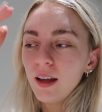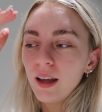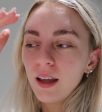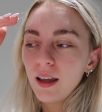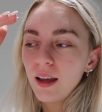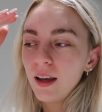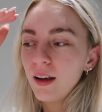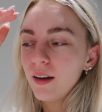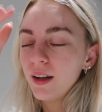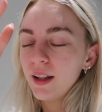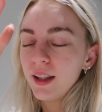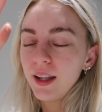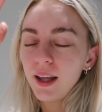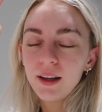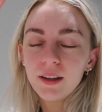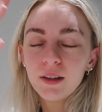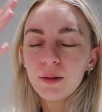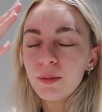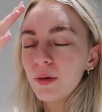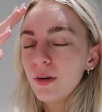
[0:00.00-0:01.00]
here and
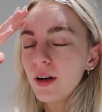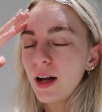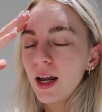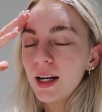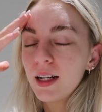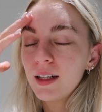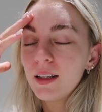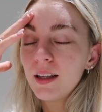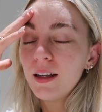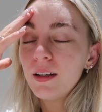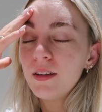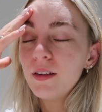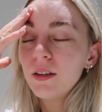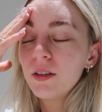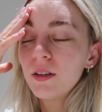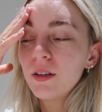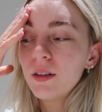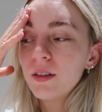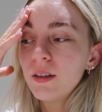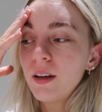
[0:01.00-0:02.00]
there sporadically,
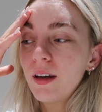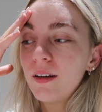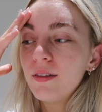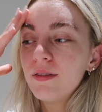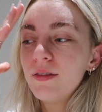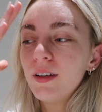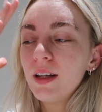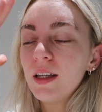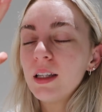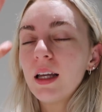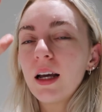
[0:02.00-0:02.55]
just because I feel